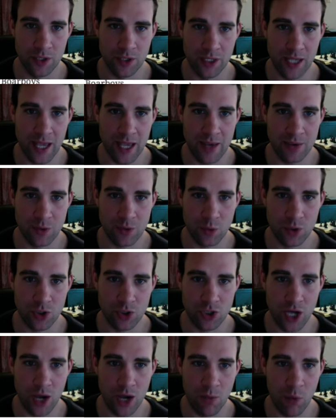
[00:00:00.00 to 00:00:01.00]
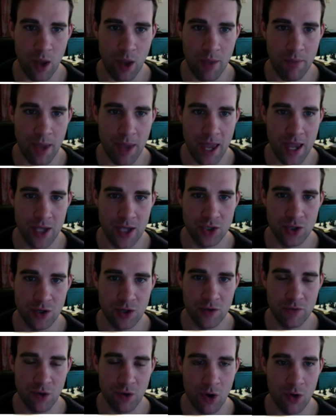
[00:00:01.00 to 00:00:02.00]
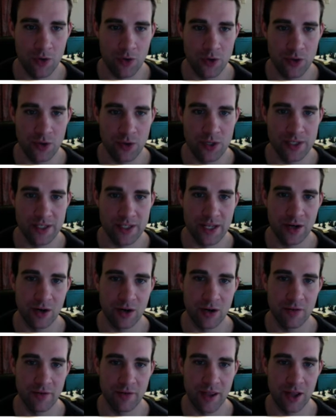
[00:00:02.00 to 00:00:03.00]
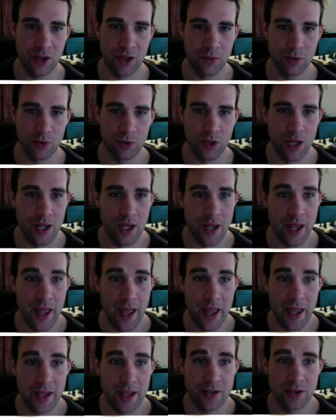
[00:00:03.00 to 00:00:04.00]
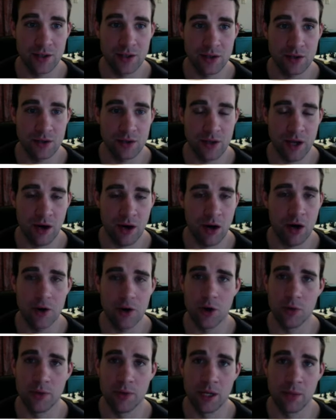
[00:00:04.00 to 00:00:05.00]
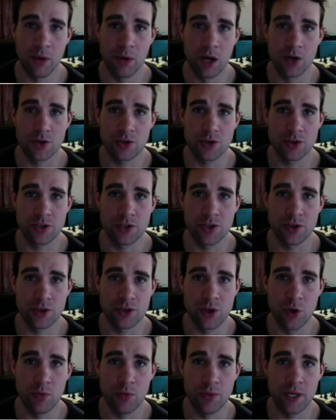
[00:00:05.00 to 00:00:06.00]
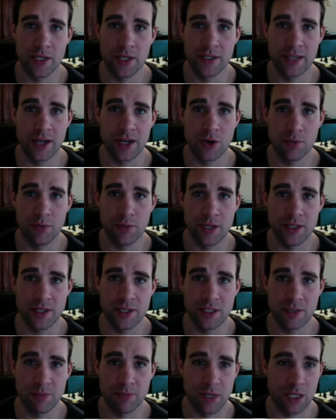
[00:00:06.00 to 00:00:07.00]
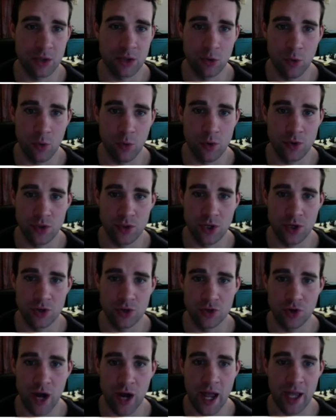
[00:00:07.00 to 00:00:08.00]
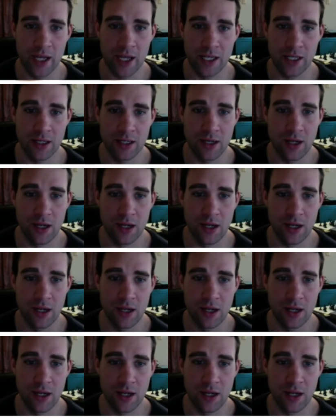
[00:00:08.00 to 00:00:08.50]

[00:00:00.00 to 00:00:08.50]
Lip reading: Games Workshop webpage of all the units that are available, and there are no big monsters. There's no big centerpieces, big lords on dragon,